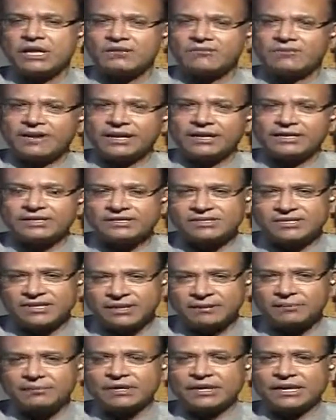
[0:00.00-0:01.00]
while at the
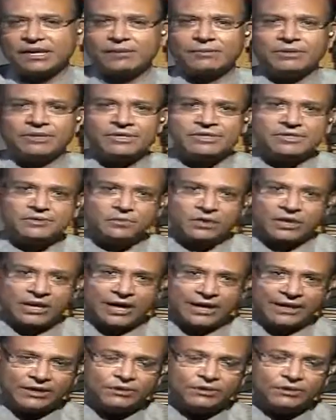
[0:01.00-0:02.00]
same time, and this is what
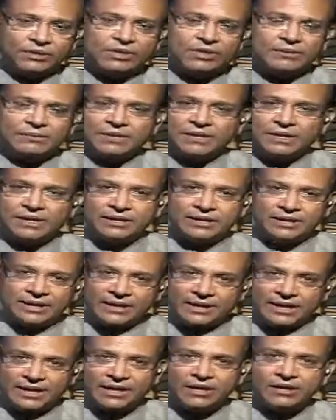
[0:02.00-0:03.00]
I told them, and they
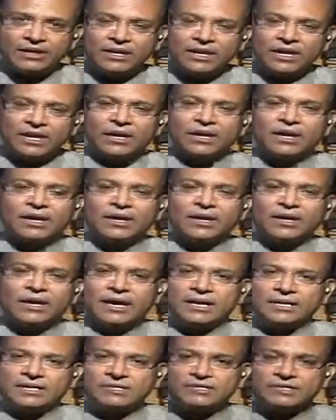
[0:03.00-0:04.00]
again
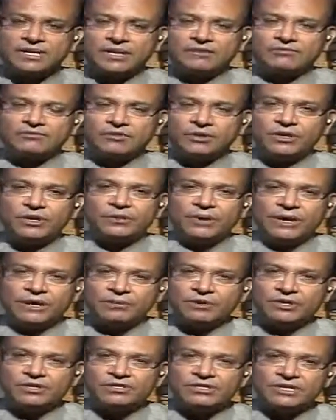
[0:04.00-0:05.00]
understand fully well
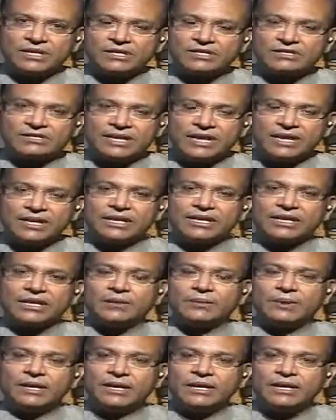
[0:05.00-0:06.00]
because they understand
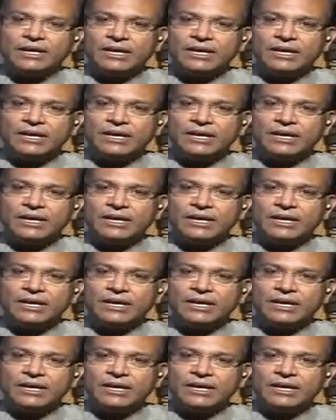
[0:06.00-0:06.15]
India well,